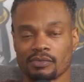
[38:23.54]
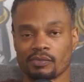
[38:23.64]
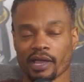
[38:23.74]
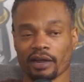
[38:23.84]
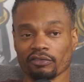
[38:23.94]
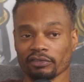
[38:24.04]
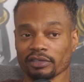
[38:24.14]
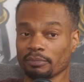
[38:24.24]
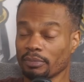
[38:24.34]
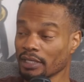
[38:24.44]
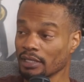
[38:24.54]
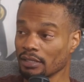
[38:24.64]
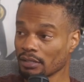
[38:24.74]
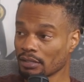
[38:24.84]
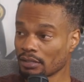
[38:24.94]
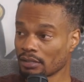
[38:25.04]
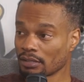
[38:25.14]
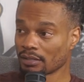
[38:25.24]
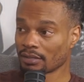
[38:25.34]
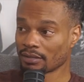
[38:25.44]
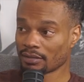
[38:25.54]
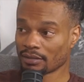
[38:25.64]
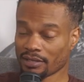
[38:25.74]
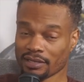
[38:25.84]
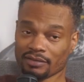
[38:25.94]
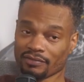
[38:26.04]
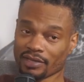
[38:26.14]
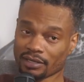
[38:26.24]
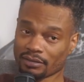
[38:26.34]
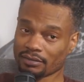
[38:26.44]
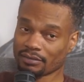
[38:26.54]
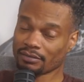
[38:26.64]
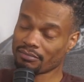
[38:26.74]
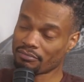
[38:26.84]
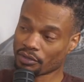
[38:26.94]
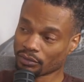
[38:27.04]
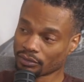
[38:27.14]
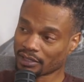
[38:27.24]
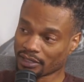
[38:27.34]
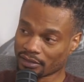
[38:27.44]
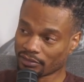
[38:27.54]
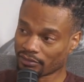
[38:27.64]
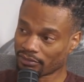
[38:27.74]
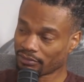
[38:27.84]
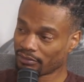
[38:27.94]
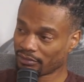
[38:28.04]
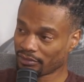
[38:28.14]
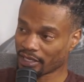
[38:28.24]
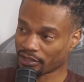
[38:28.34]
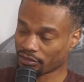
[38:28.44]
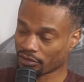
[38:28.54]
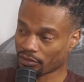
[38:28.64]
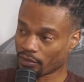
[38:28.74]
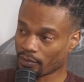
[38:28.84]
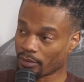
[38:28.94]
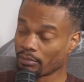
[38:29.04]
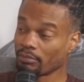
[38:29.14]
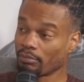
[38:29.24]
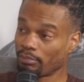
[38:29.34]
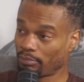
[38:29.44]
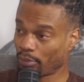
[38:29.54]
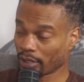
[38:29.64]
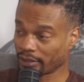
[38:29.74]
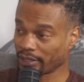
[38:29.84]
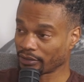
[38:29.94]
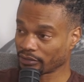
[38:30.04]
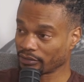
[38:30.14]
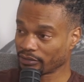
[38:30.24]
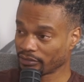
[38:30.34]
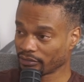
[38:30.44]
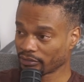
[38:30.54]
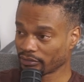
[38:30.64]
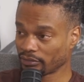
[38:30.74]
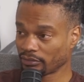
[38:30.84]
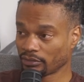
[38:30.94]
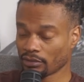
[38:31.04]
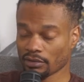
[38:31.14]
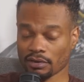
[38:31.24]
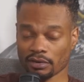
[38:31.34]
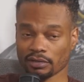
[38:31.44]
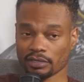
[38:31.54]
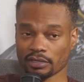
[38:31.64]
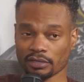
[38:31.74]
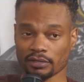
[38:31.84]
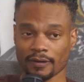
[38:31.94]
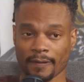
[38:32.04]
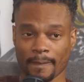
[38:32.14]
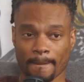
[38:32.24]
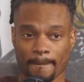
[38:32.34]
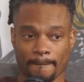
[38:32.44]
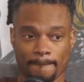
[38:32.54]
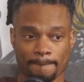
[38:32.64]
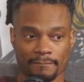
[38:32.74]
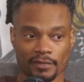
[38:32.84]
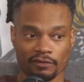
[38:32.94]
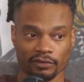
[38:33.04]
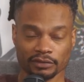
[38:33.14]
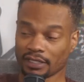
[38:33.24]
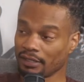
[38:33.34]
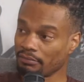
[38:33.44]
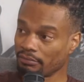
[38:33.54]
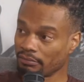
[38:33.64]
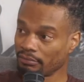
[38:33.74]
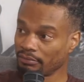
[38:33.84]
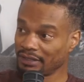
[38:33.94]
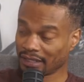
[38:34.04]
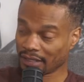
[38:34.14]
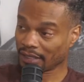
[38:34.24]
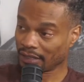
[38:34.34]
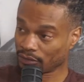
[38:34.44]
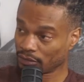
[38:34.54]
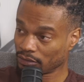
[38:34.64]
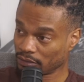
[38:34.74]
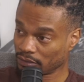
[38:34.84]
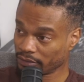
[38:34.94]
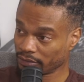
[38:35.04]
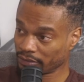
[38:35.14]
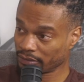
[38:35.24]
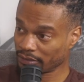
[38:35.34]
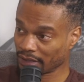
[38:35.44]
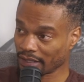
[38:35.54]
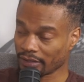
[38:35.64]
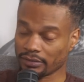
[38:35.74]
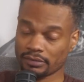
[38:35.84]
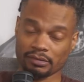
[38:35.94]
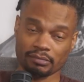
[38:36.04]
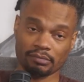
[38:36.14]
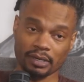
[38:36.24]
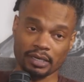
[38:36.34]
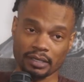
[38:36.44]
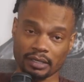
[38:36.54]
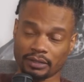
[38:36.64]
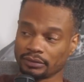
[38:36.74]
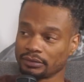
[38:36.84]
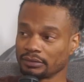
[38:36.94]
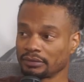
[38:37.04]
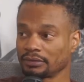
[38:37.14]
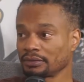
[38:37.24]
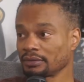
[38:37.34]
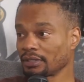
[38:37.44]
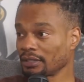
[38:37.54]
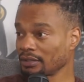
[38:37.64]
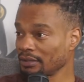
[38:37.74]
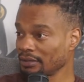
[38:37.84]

we had a really big event middle to end of last year where we bought this house. Our uh, first time selling a house mm-hmm. together, buying a house. Huh?